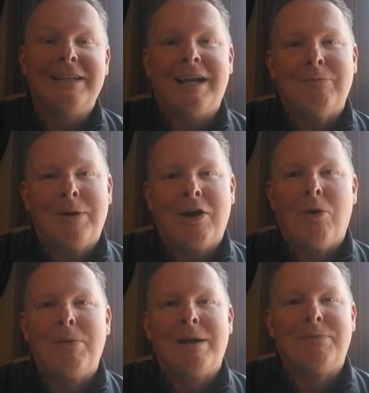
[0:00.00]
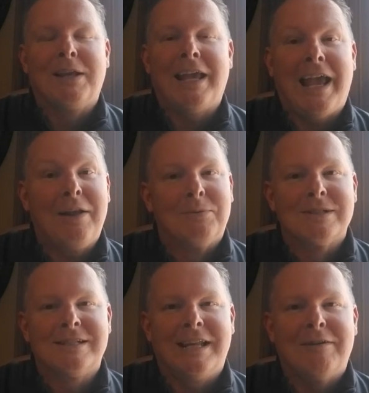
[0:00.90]
and when I open up the can, we'll
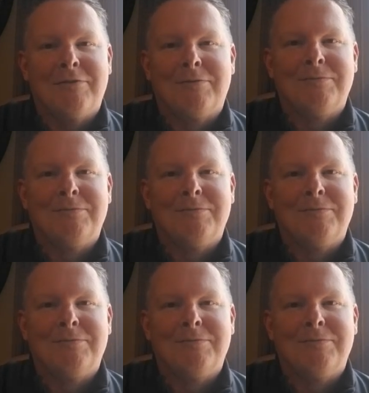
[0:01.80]
see if